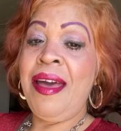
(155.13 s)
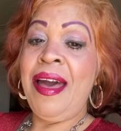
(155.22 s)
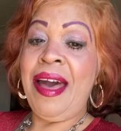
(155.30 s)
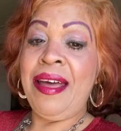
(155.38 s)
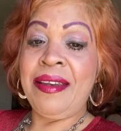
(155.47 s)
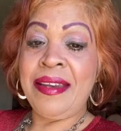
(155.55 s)

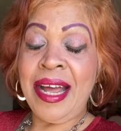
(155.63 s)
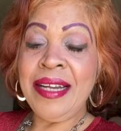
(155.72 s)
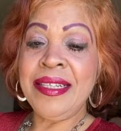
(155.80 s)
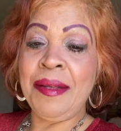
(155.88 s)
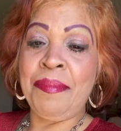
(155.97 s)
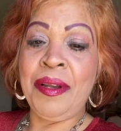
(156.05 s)
And
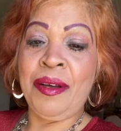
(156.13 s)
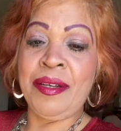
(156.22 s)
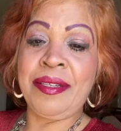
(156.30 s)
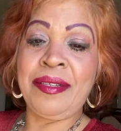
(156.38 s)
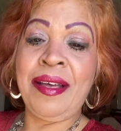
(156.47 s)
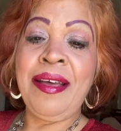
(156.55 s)
that's a
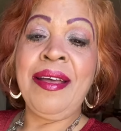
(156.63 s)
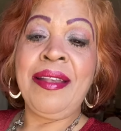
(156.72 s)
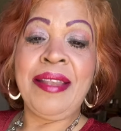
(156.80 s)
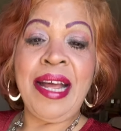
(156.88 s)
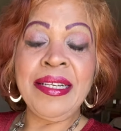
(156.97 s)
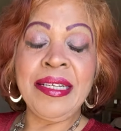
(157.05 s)
plus.
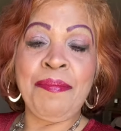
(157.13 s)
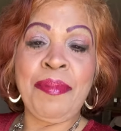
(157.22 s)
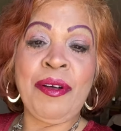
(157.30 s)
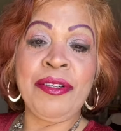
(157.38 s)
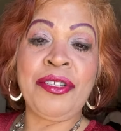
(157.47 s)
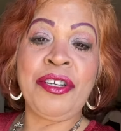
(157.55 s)
That's a
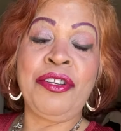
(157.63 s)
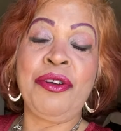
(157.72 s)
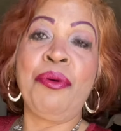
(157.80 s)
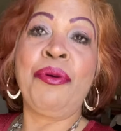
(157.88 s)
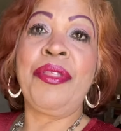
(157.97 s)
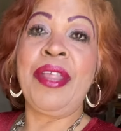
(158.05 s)
plus to
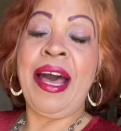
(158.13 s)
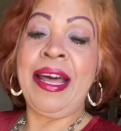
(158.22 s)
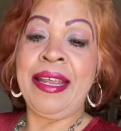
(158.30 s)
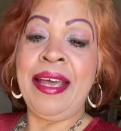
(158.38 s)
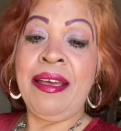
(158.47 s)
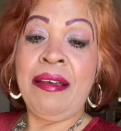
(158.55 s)
know
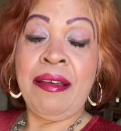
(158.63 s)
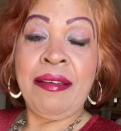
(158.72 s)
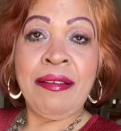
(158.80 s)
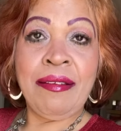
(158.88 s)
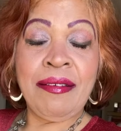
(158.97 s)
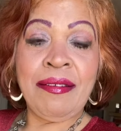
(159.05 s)
that
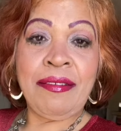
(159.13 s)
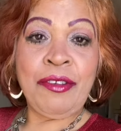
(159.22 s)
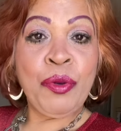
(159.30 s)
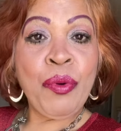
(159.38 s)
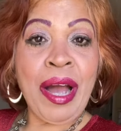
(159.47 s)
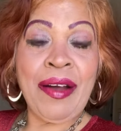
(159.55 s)

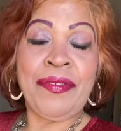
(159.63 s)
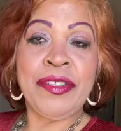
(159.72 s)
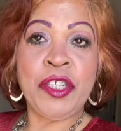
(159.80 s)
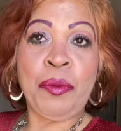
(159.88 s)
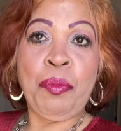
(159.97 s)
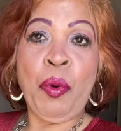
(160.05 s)
you have
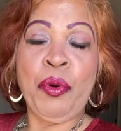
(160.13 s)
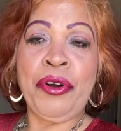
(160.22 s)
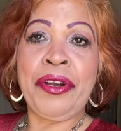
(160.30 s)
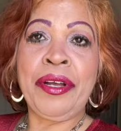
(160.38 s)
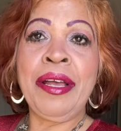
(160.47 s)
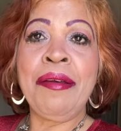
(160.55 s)

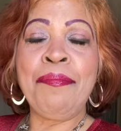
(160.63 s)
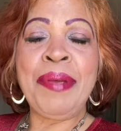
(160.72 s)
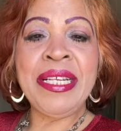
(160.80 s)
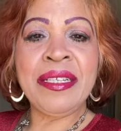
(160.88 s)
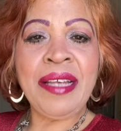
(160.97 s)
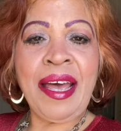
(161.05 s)
support.
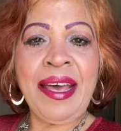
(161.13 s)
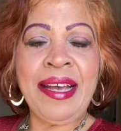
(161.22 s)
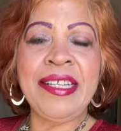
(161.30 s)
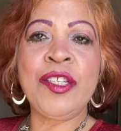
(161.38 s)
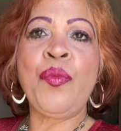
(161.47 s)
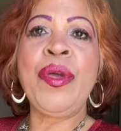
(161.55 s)

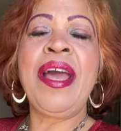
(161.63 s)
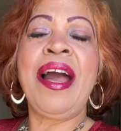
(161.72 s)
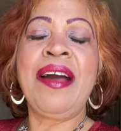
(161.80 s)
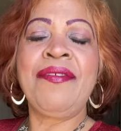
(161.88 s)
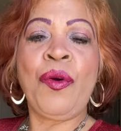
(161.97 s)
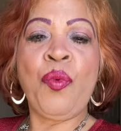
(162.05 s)
Besides, we
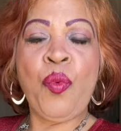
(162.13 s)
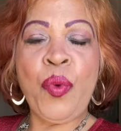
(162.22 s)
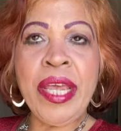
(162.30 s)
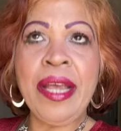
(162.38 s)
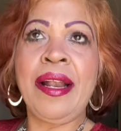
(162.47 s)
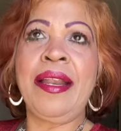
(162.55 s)
have a
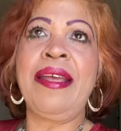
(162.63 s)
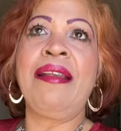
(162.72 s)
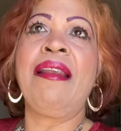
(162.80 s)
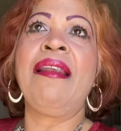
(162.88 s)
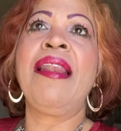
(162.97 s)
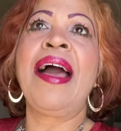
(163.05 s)
weekly
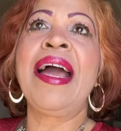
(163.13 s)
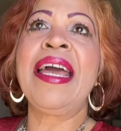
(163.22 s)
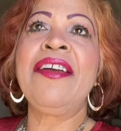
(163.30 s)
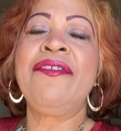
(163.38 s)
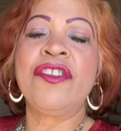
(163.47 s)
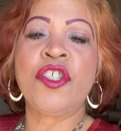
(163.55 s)

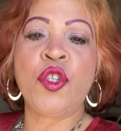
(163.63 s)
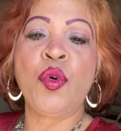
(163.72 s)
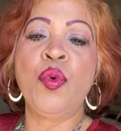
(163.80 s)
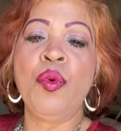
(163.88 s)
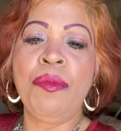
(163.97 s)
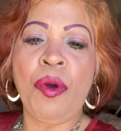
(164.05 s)
live
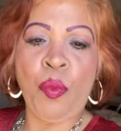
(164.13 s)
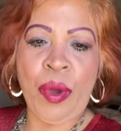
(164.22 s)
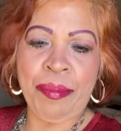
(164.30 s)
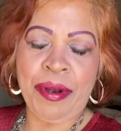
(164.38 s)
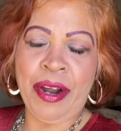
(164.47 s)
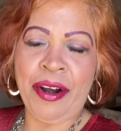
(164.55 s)
Zoom
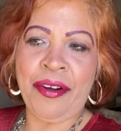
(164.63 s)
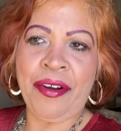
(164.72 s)
webinar